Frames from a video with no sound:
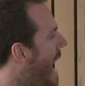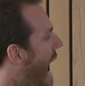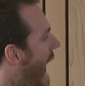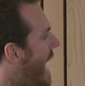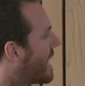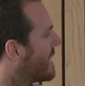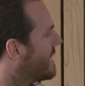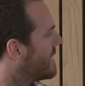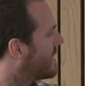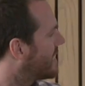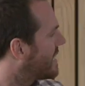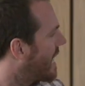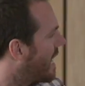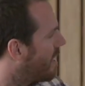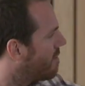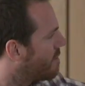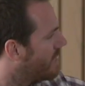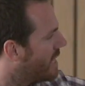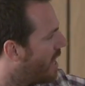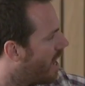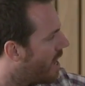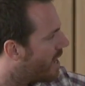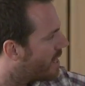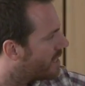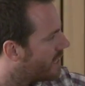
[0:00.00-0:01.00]
And in
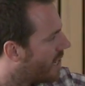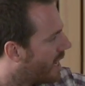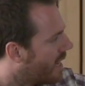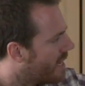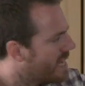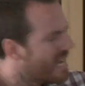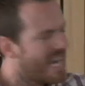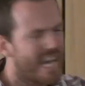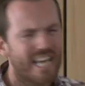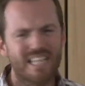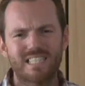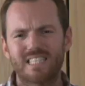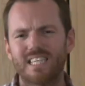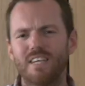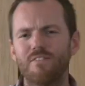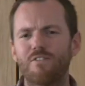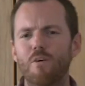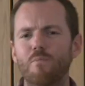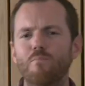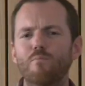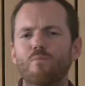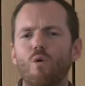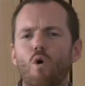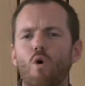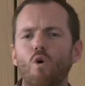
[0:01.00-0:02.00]
Tariana, it's
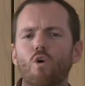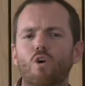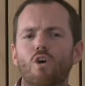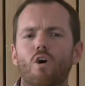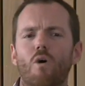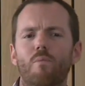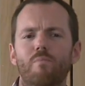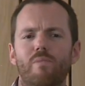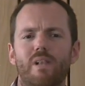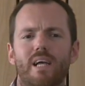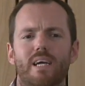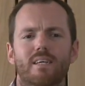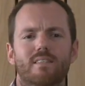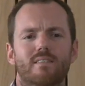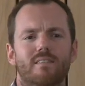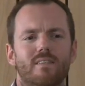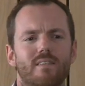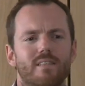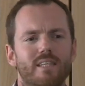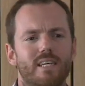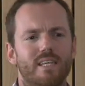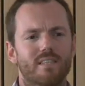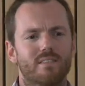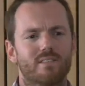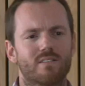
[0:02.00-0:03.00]
even more complex than
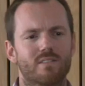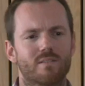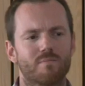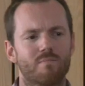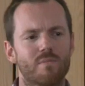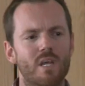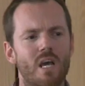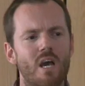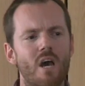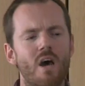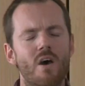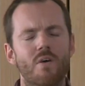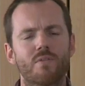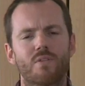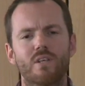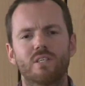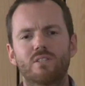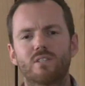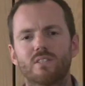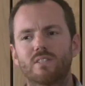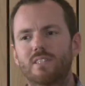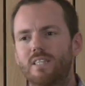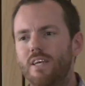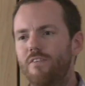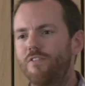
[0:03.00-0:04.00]
this. There's
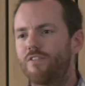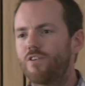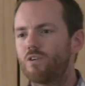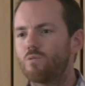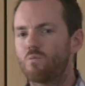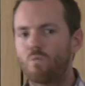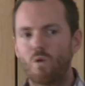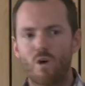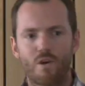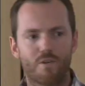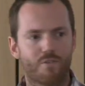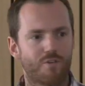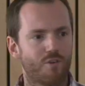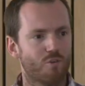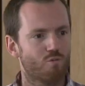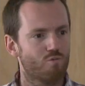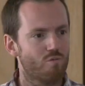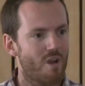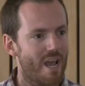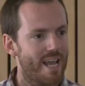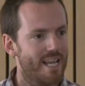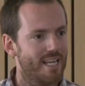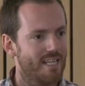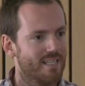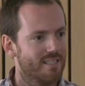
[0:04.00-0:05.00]
a different word for
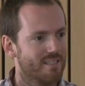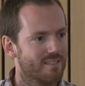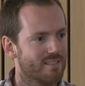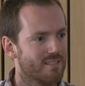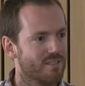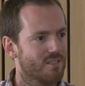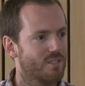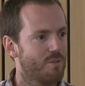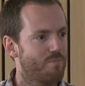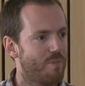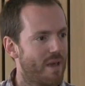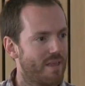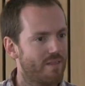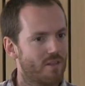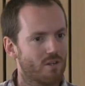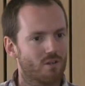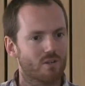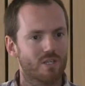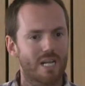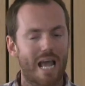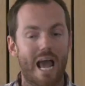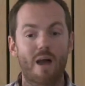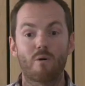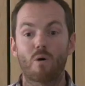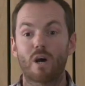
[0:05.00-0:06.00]
rained depending
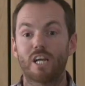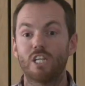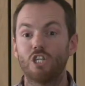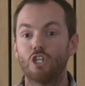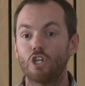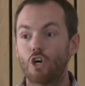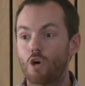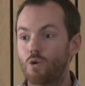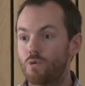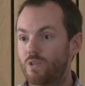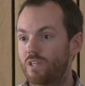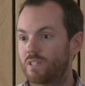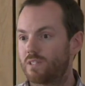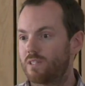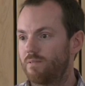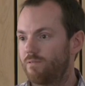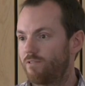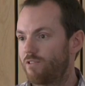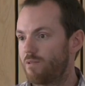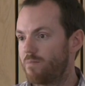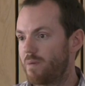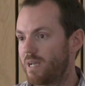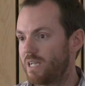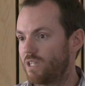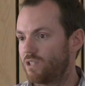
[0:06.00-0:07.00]
on how I know this
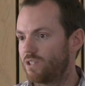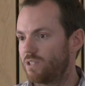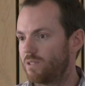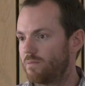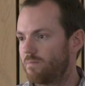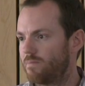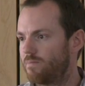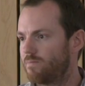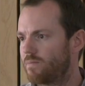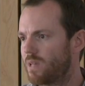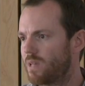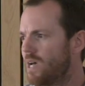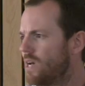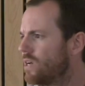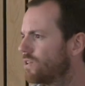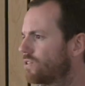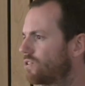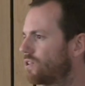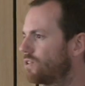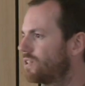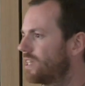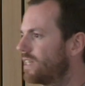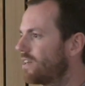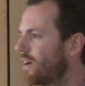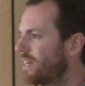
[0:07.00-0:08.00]
information.
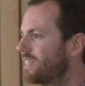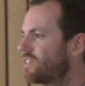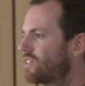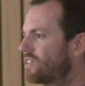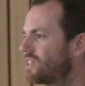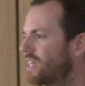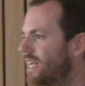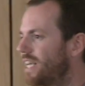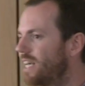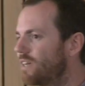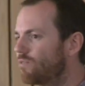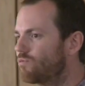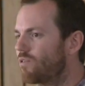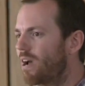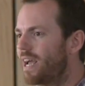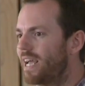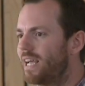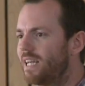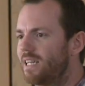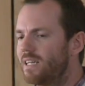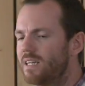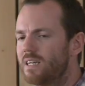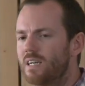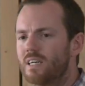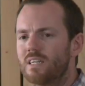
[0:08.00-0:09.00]
So did I see it
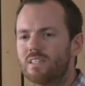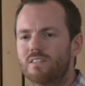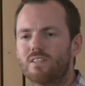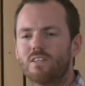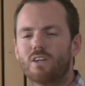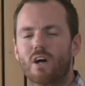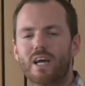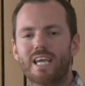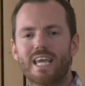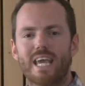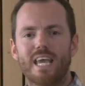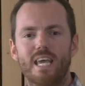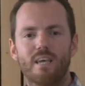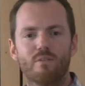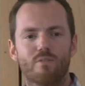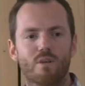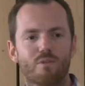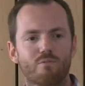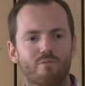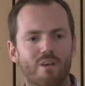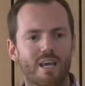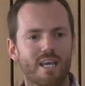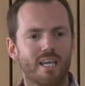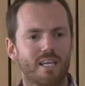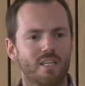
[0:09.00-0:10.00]
rain, did I hear it
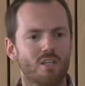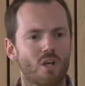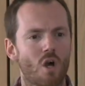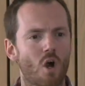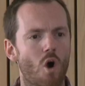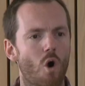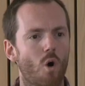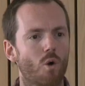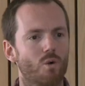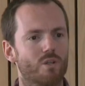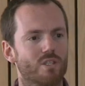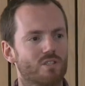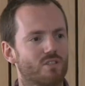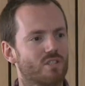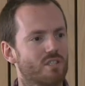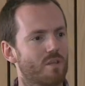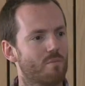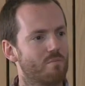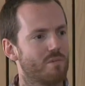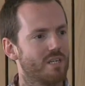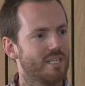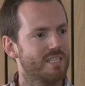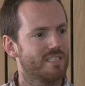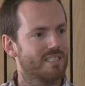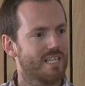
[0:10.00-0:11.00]
rain, or did
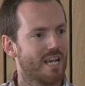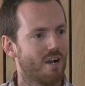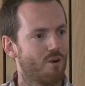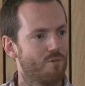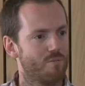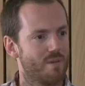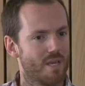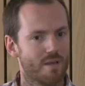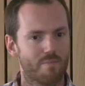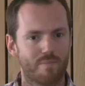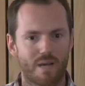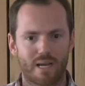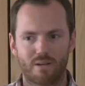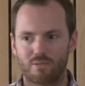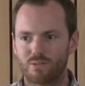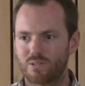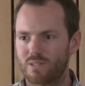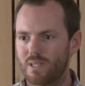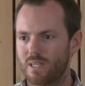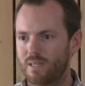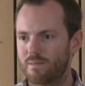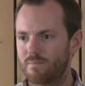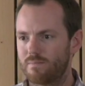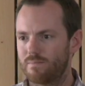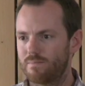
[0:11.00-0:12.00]
somebody tell me about
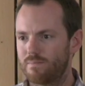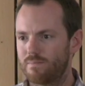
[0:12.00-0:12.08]
it?